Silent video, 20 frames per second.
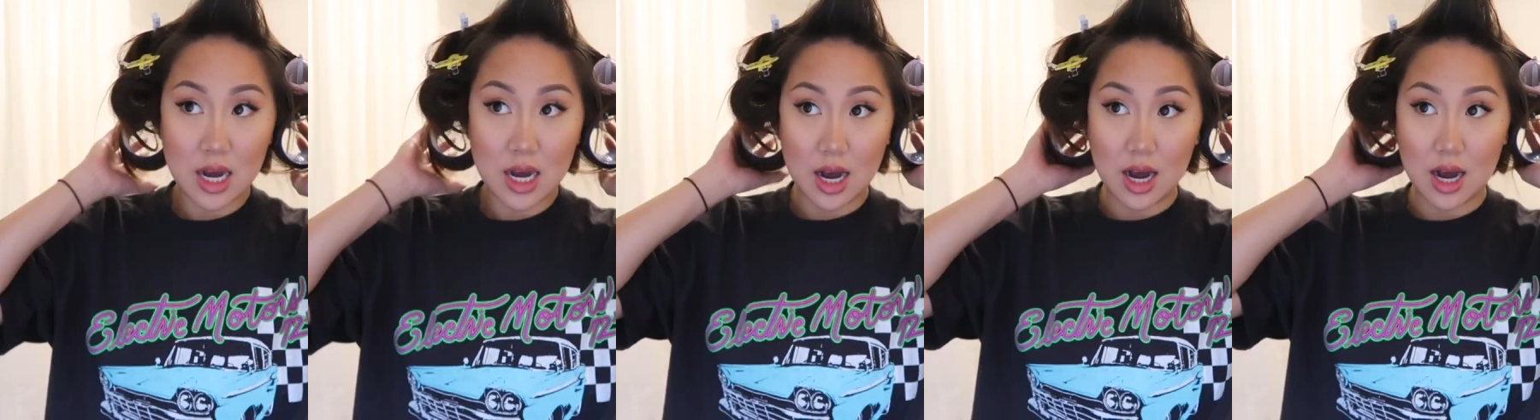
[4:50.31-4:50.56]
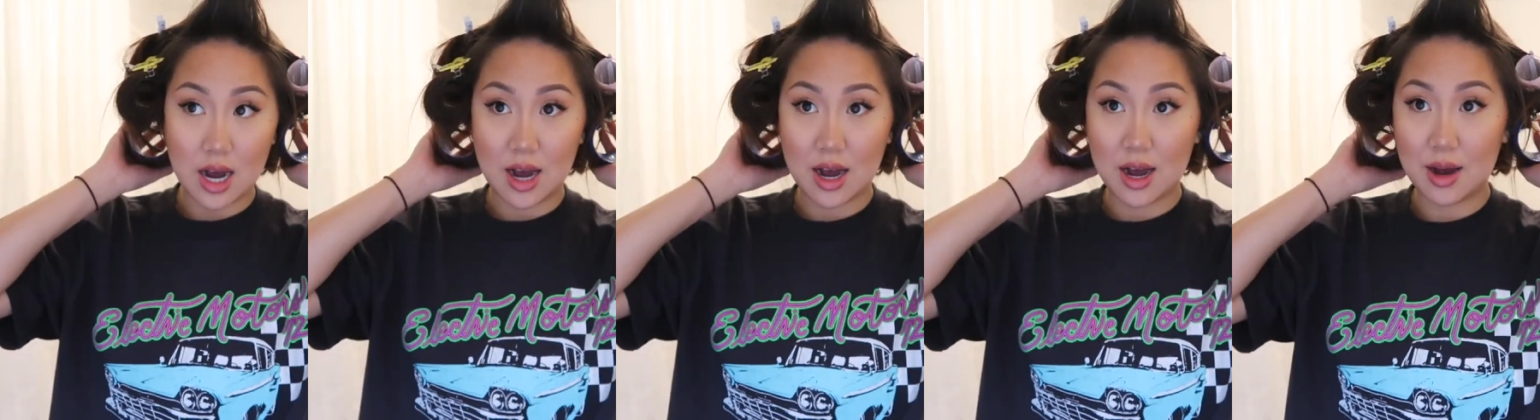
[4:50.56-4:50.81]

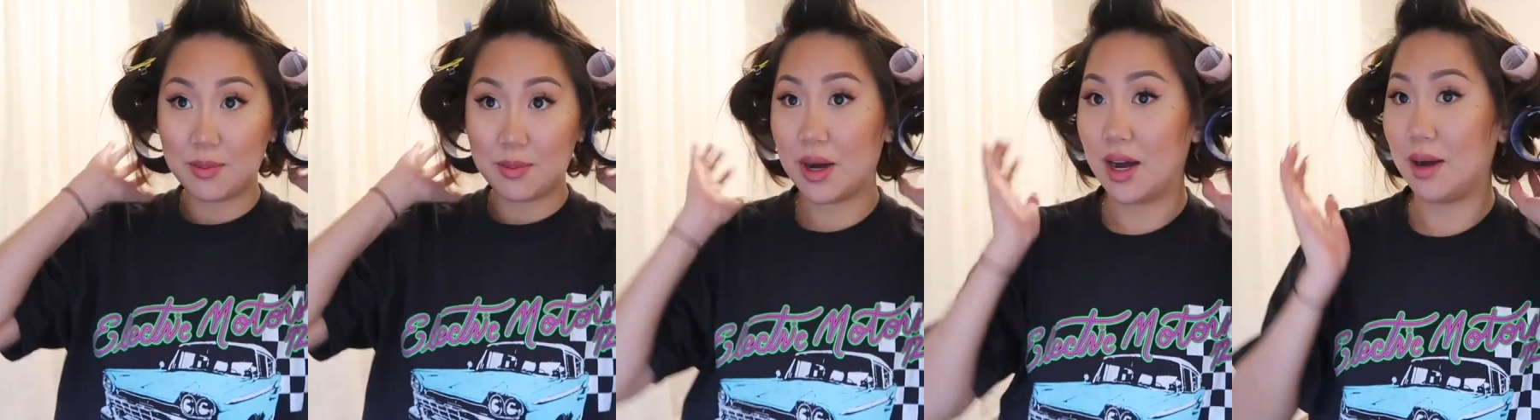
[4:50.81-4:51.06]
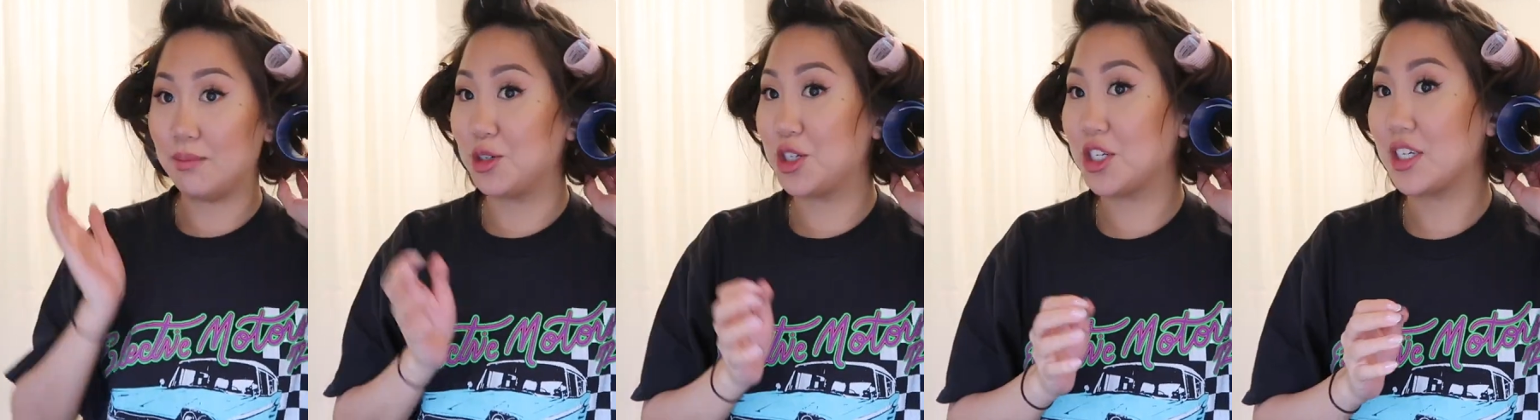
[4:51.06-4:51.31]

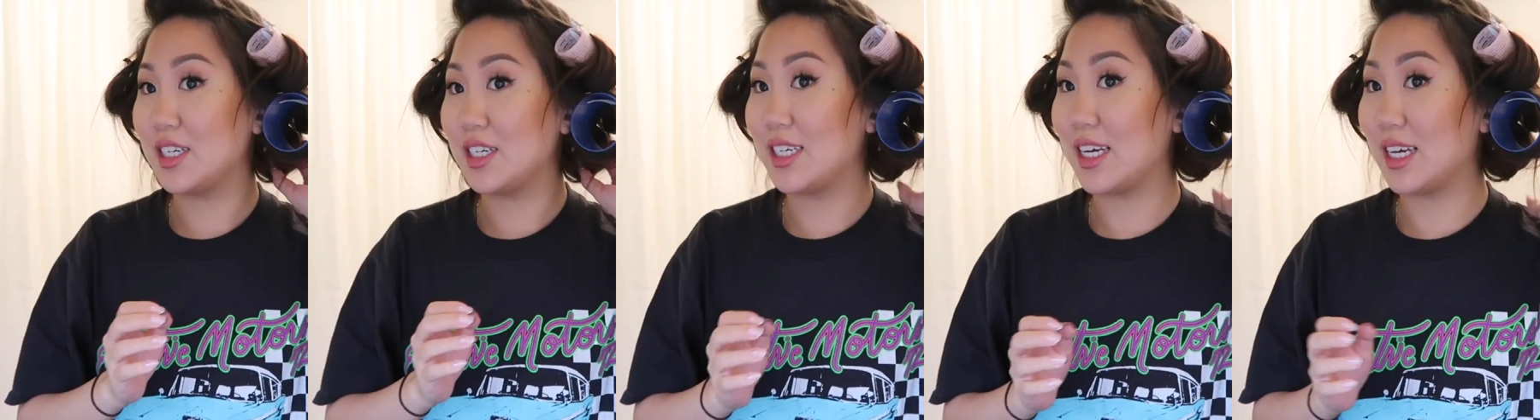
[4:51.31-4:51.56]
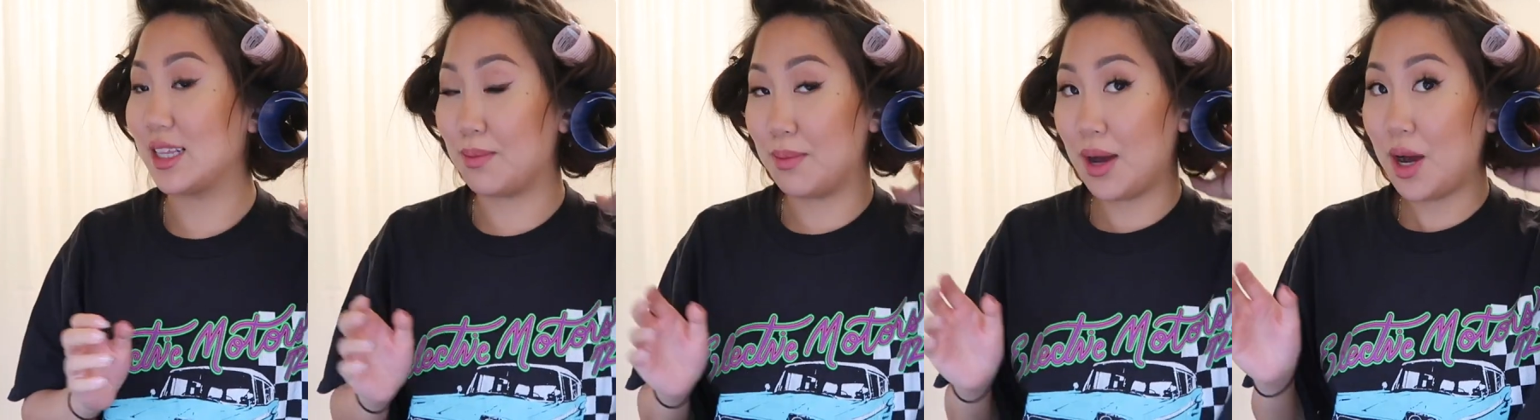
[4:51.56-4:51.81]
I'm just gonna
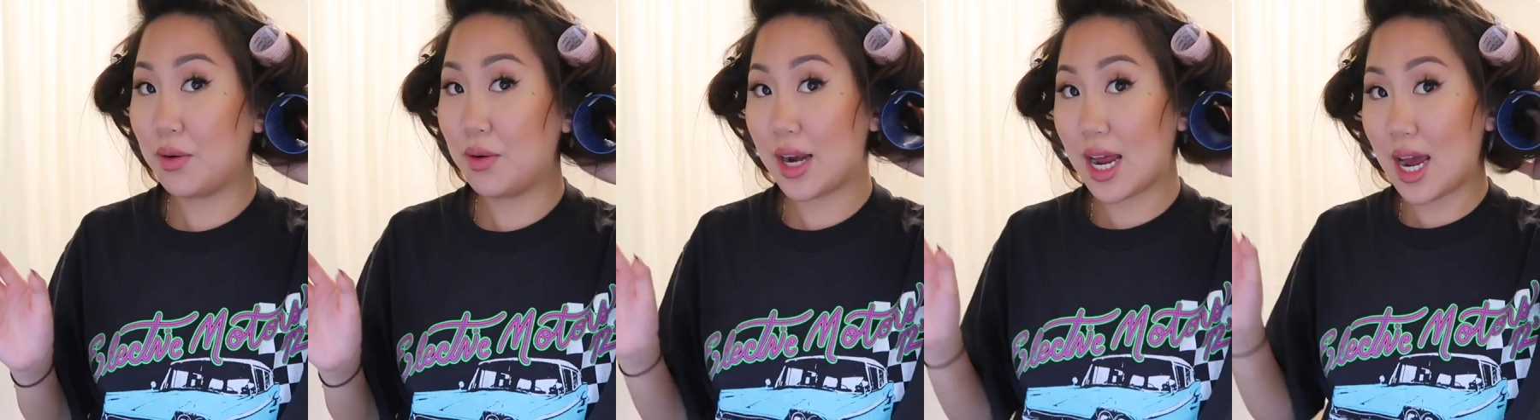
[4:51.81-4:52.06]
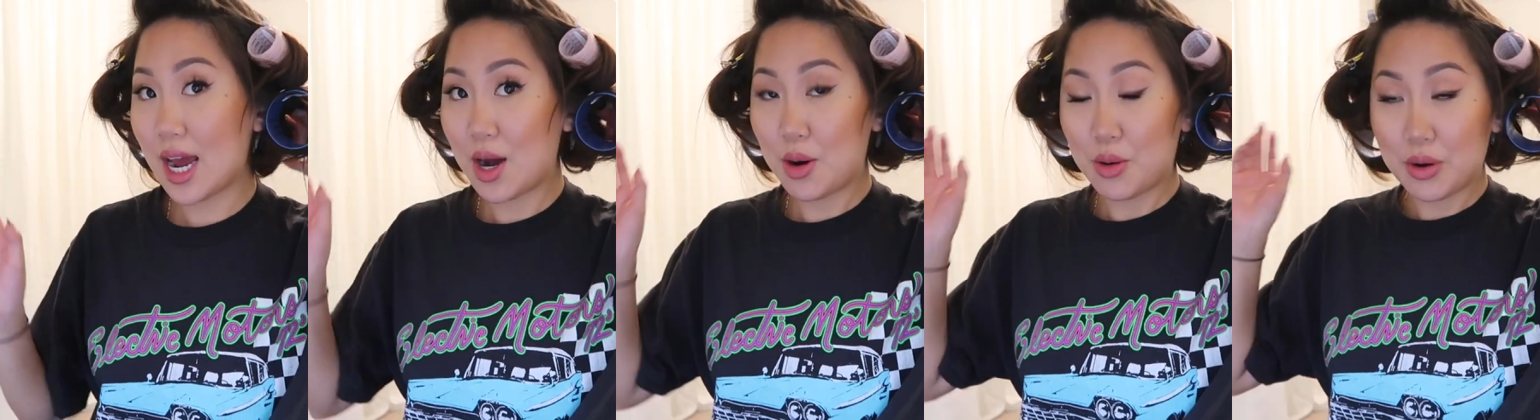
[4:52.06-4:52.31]
take them out
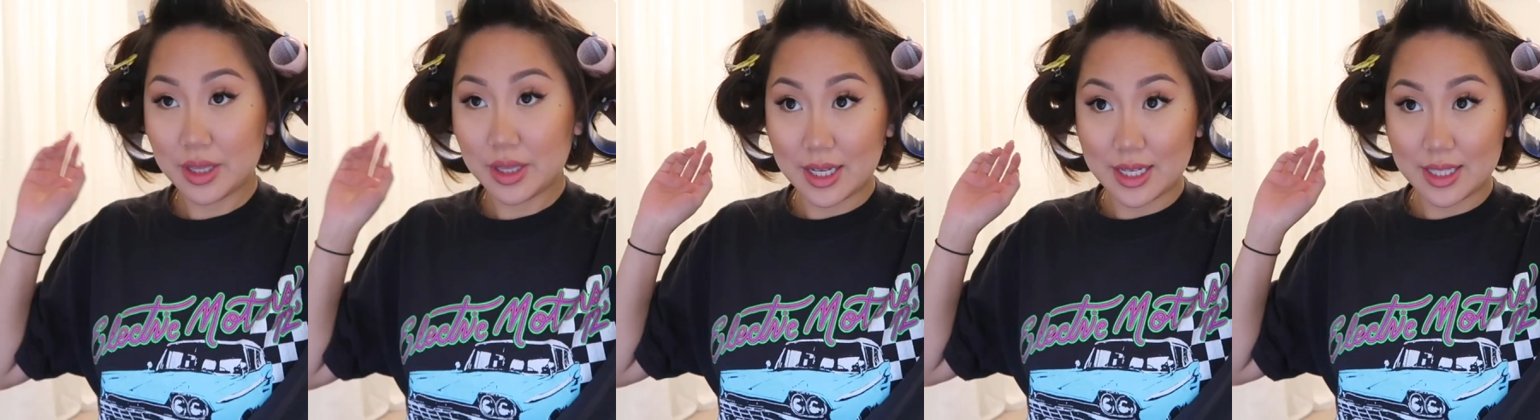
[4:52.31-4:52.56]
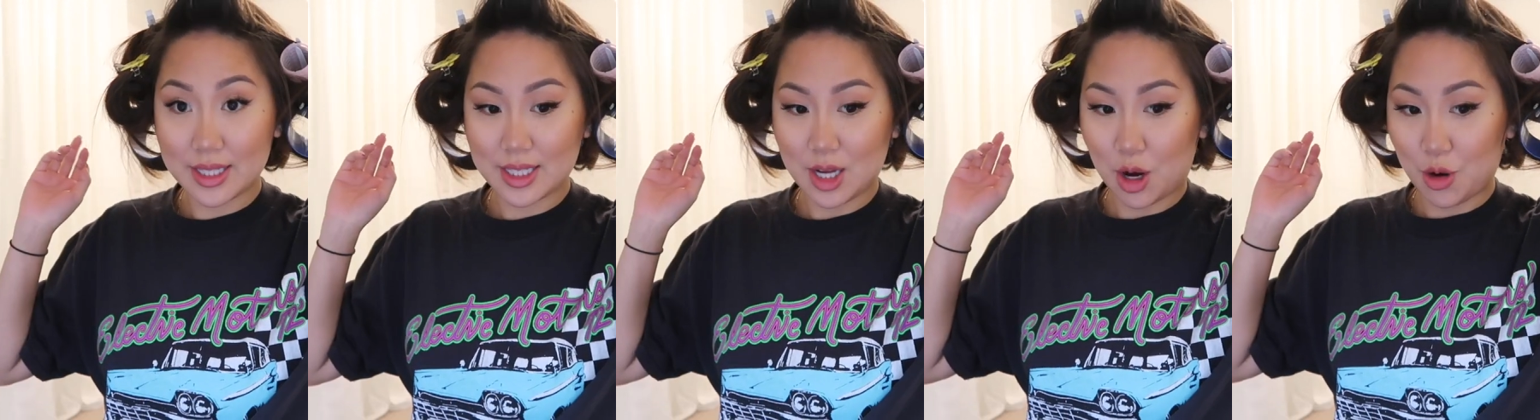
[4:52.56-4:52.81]
now.
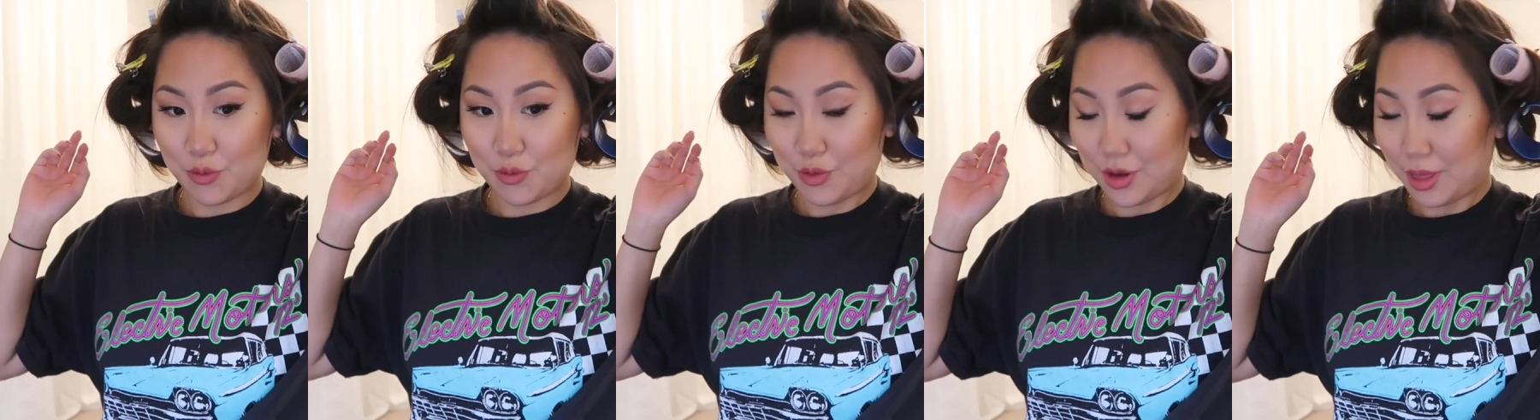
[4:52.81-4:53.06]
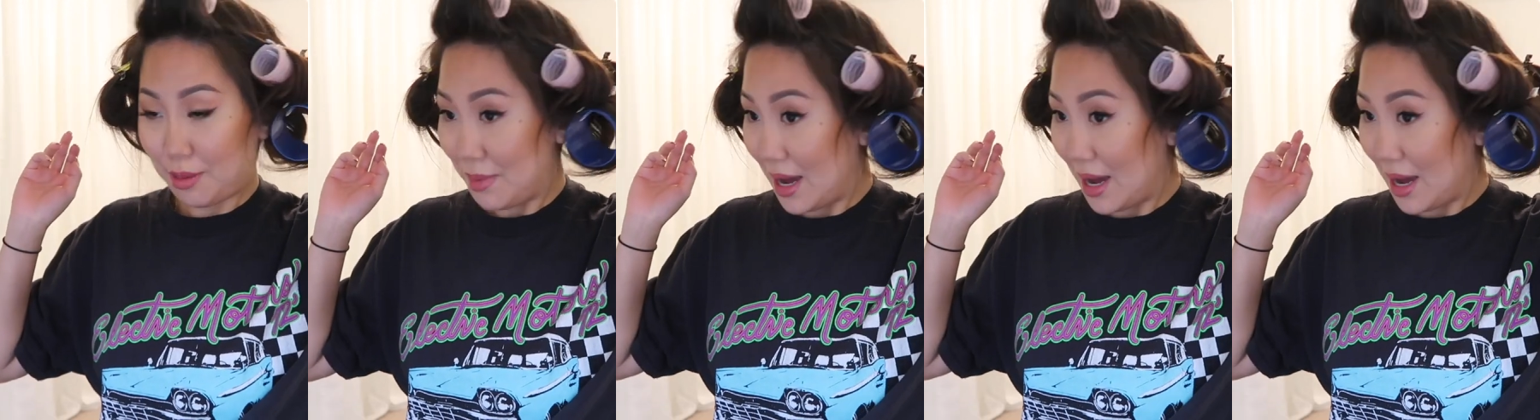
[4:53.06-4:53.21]
Let's hope for the